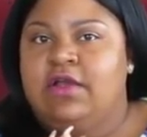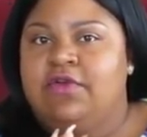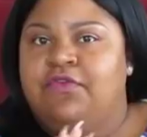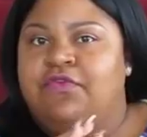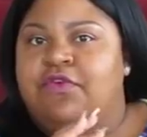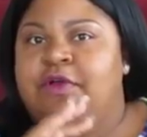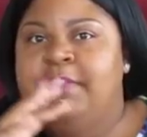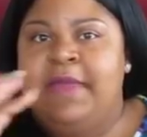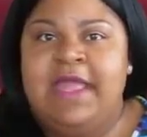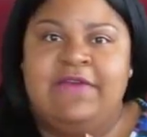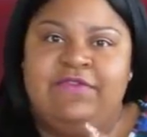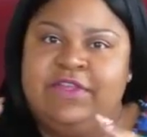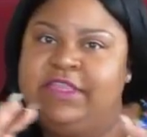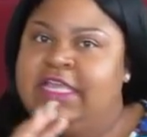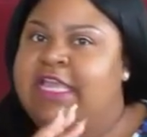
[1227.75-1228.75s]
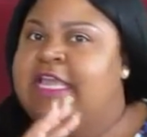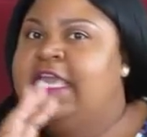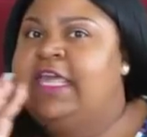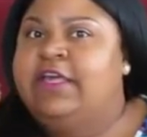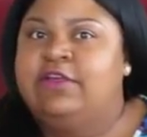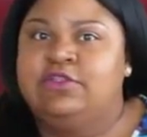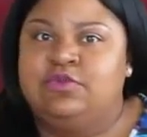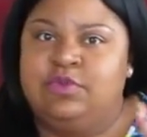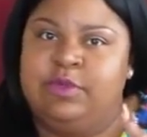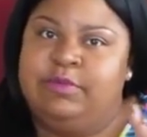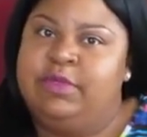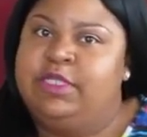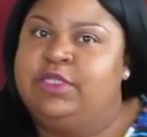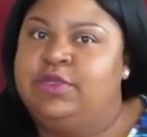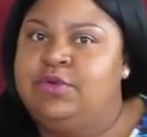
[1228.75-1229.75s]
from everything else we've
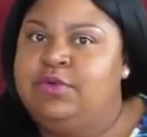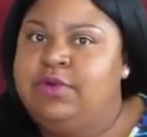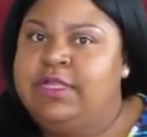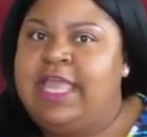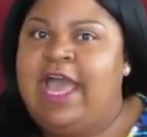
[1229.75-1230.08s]
been doing,